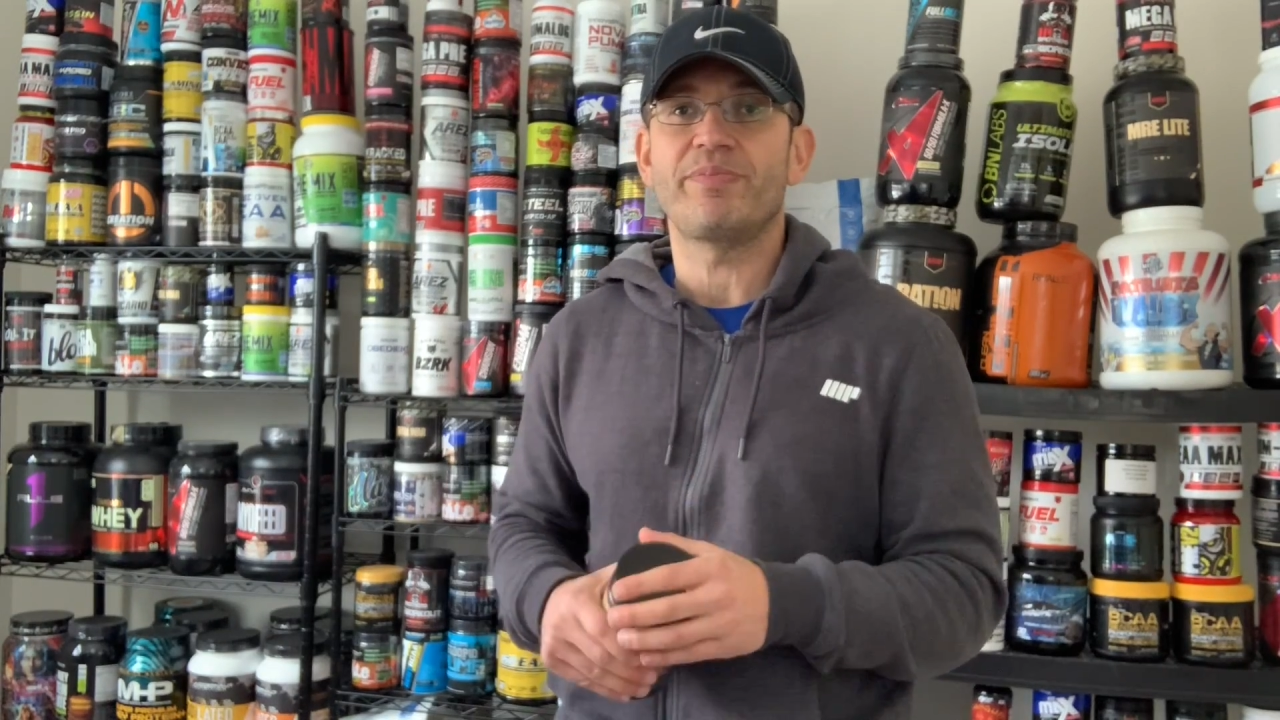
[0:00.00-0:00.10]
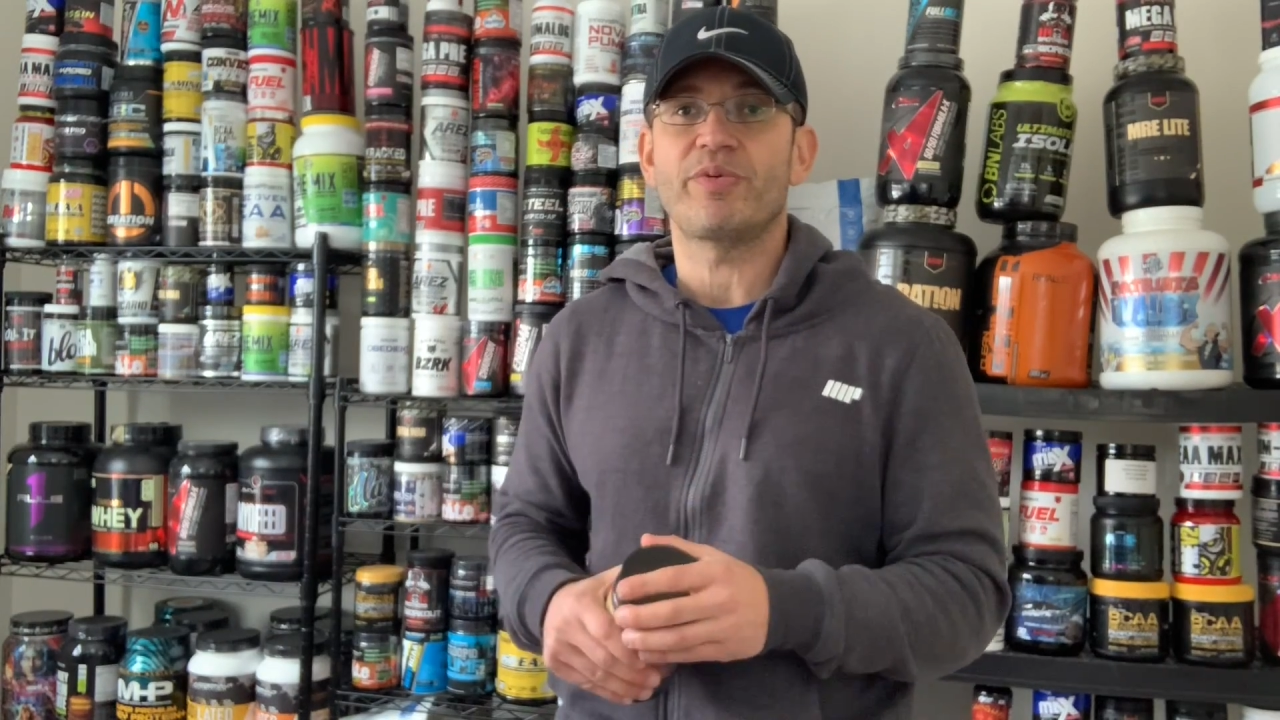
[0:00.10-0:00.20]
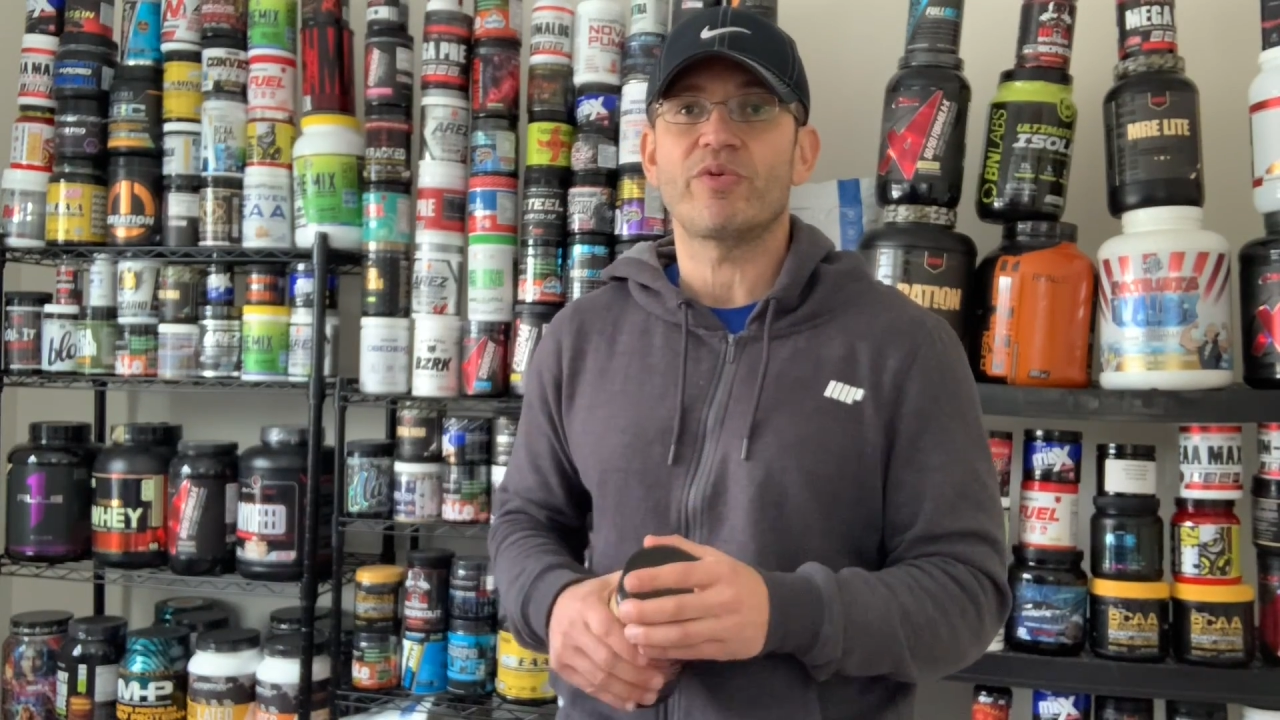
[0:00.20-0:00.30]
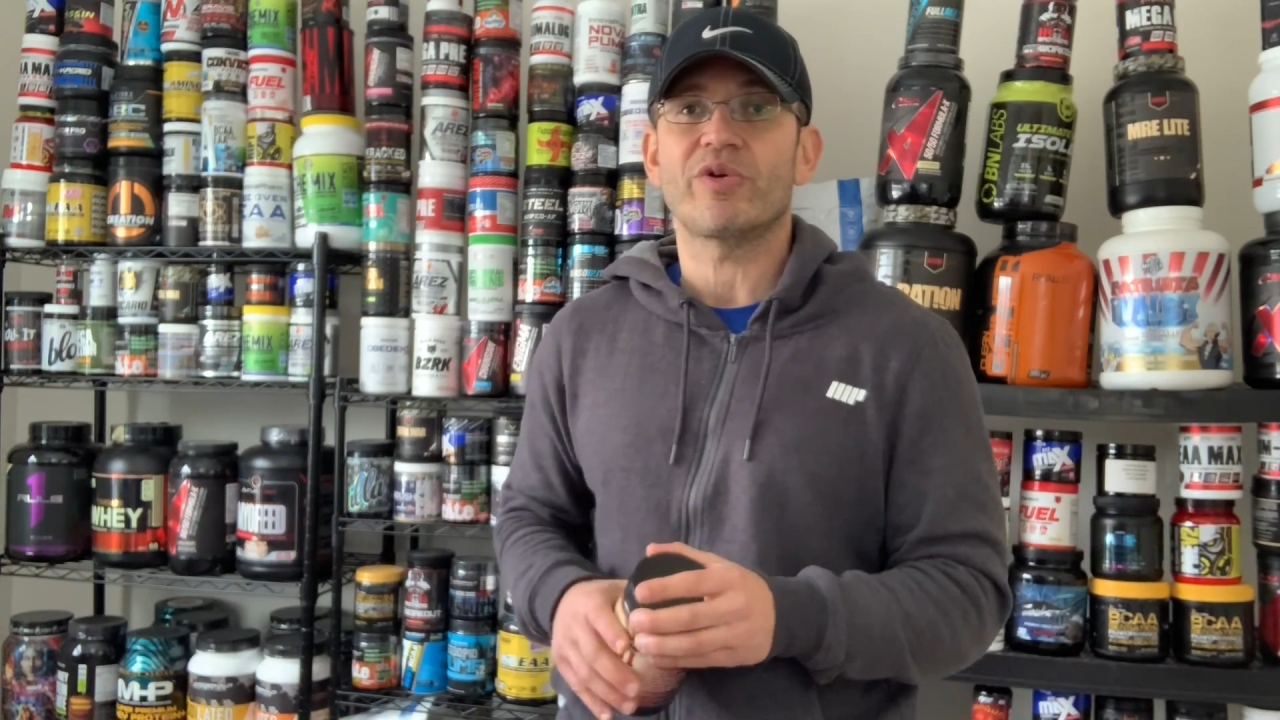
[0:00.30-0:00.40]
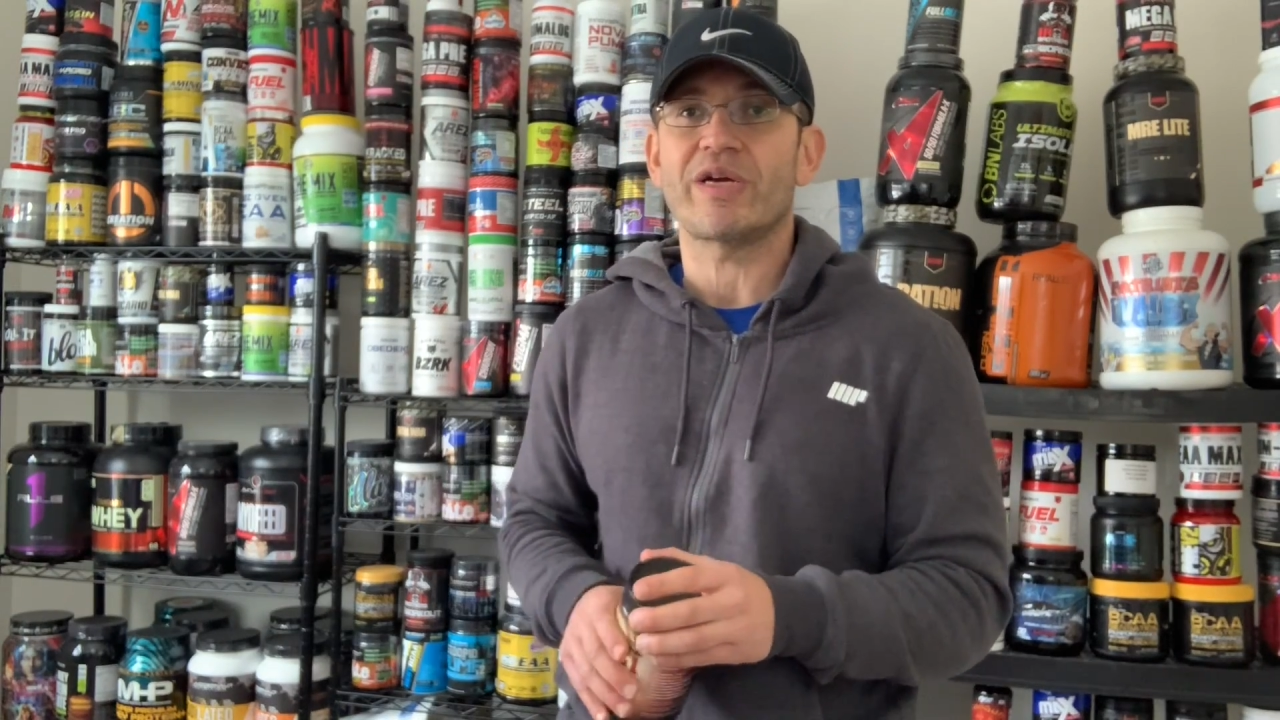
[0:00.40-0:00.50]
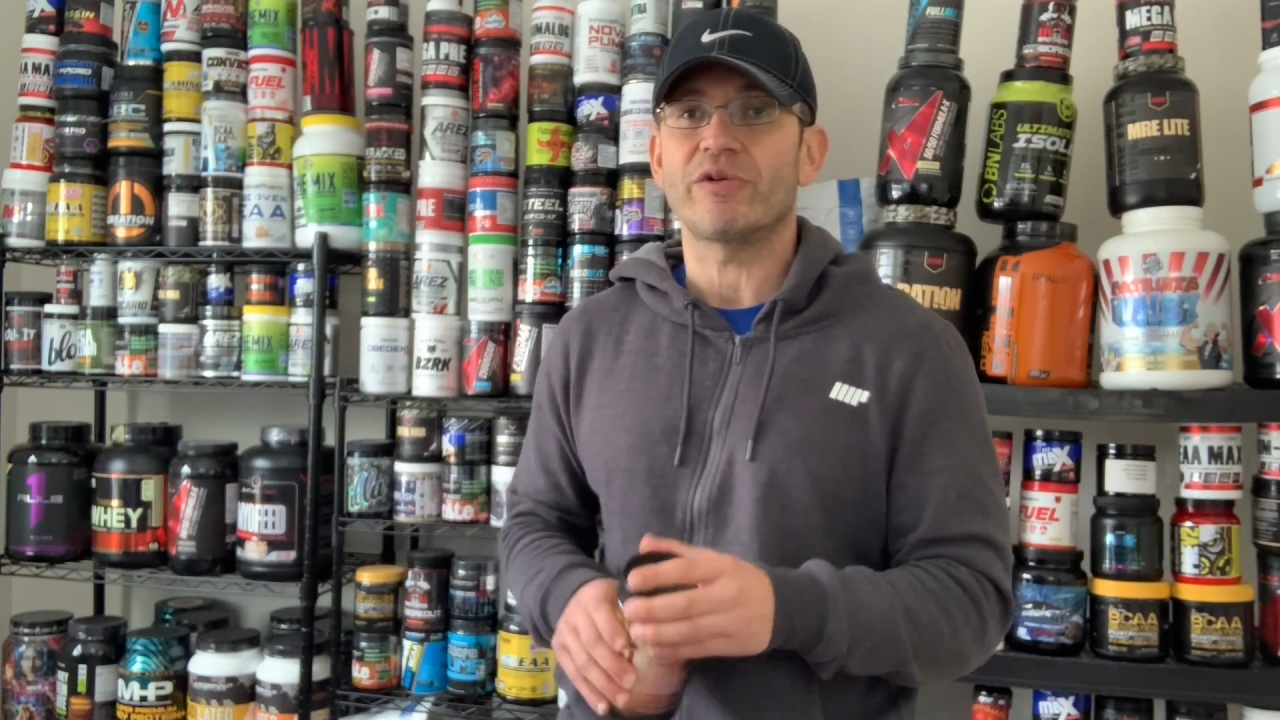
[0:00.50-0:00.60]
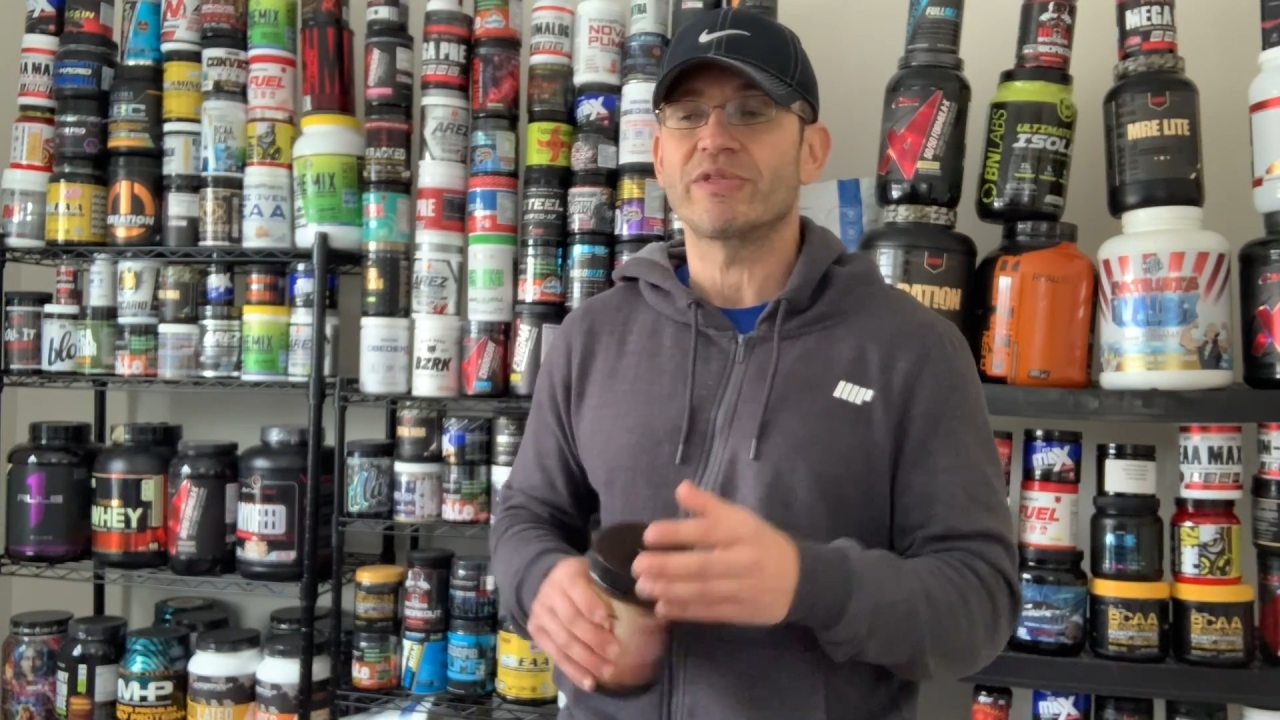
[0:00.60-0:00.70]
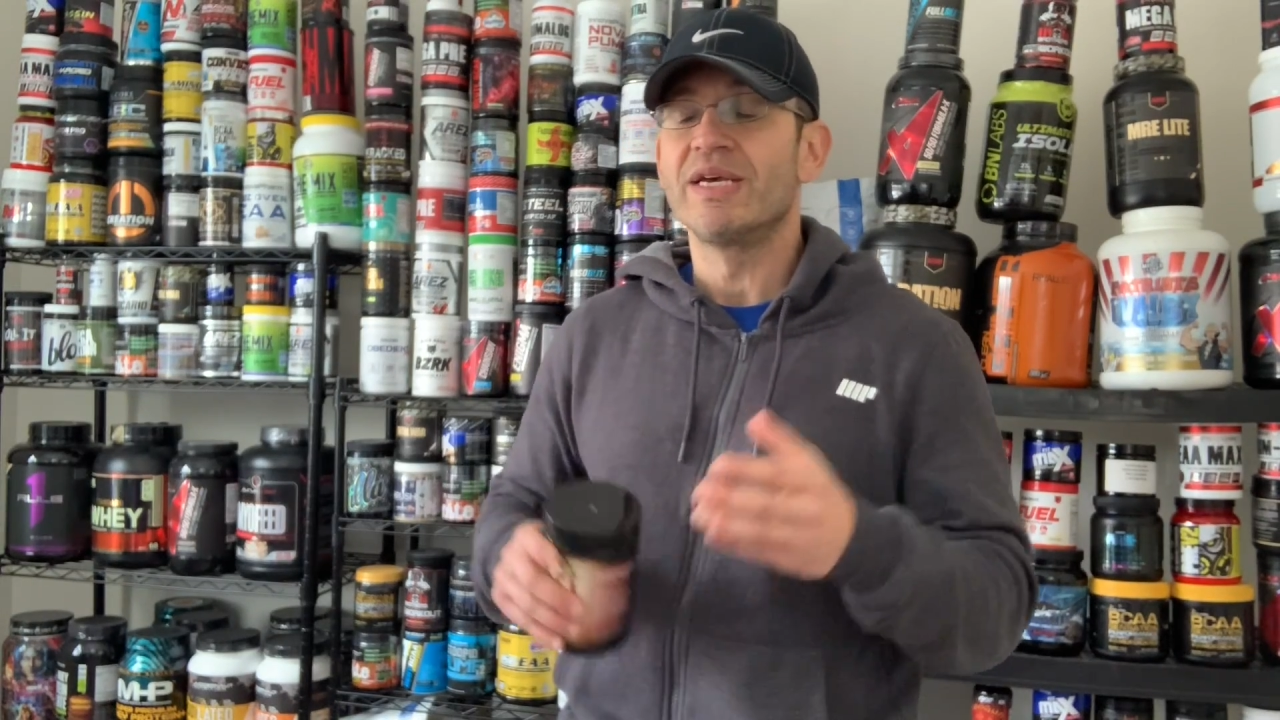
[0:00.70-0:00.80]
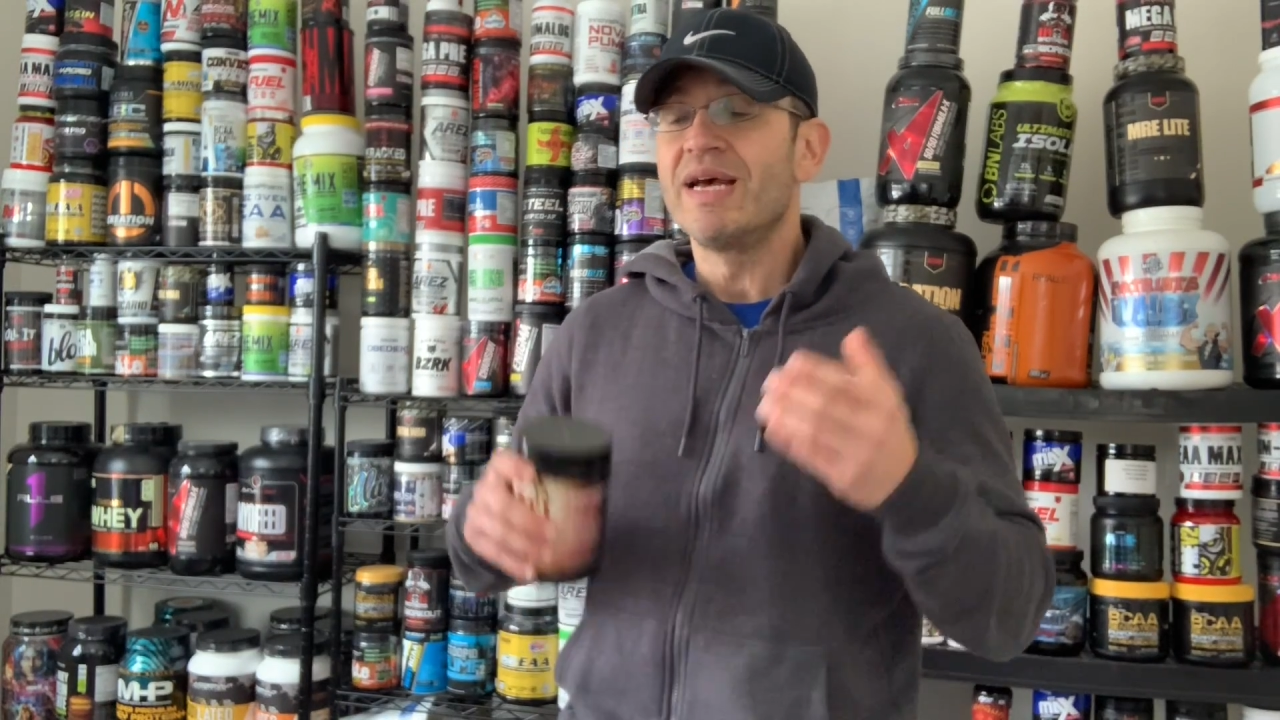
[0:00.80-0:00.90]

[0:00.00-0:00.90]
pre-workouts.